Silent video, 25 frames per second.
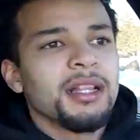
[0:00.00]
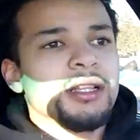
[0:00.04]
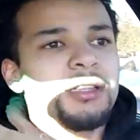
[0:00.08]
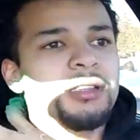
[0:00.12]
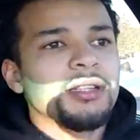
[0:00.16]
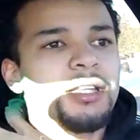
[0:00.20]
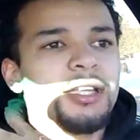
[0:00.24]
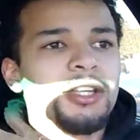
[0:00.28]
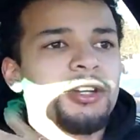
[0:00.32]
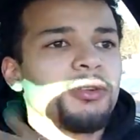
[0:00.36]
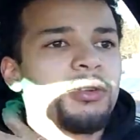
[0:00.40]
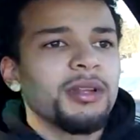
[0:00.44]

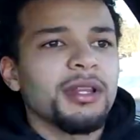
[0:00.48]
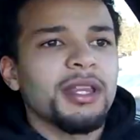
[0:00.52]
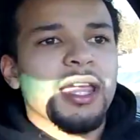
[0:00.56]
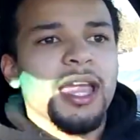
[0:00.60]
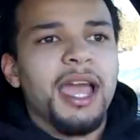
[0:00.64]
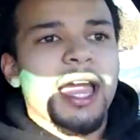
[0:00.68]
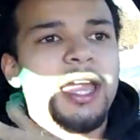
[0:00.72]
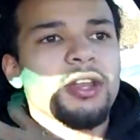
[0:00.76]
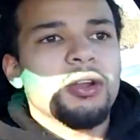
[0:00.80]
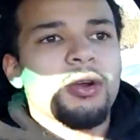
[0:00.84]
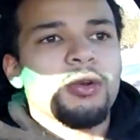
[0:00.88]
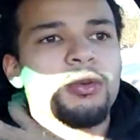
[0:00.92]
literally,
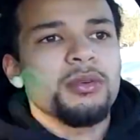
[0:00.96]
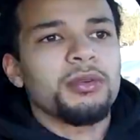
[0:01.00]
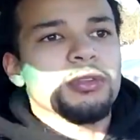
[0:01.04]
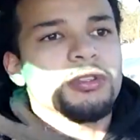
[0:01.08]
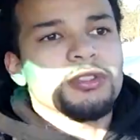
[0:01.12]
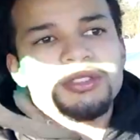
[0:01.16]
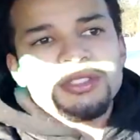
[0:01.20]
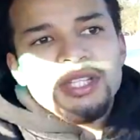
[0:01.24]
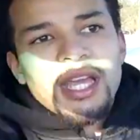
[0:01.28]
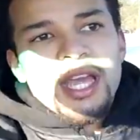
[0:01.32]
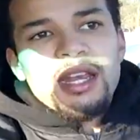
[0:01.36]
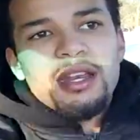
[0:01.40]

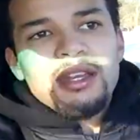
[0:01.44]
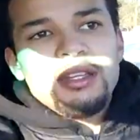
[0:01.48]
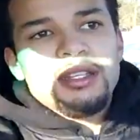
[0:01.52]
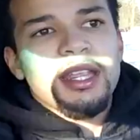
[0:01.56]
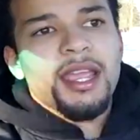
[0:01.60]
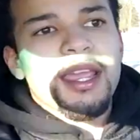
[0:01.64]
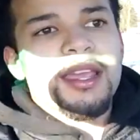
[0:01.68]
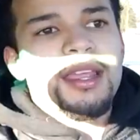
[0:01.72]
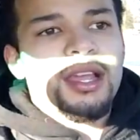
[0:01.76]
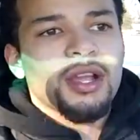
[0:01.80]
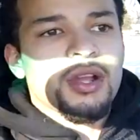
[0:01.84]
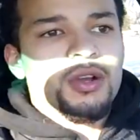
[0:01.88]
there's not a
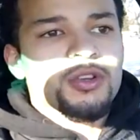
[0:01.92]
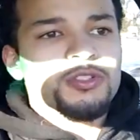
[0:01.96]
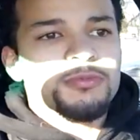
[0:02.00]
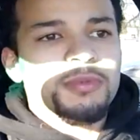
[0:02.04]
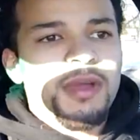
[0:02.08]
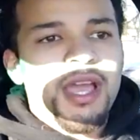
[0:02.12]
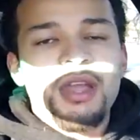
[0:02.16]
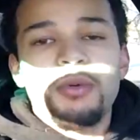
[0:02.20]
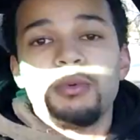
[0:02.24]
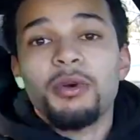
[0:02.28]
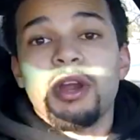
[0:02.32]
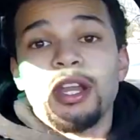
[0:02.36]
day that goes
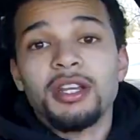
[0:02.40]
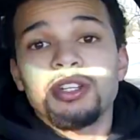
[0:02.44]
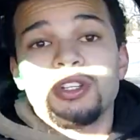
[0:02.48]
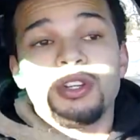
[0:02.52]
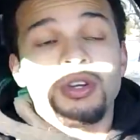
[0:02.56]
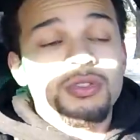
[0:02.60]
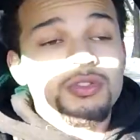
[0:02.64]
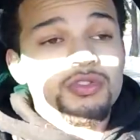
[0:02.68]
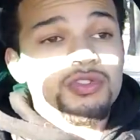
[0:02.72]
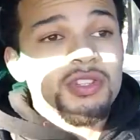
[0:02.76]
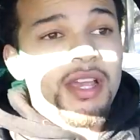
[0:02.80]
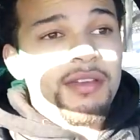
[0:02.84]
by where I
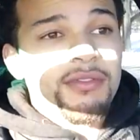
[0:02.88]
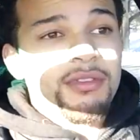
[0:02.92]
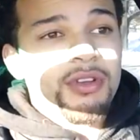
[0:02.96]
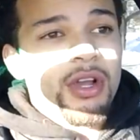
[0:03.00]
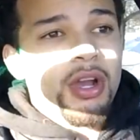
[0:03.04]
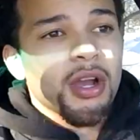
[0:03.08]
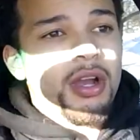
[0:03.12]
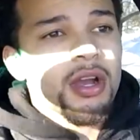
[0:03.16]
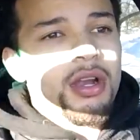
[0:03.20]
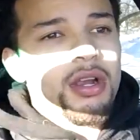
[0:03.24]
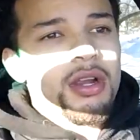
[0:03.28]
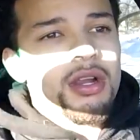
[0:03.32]
don't drive the
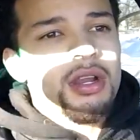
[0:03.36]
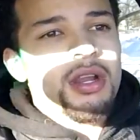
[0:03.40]
car.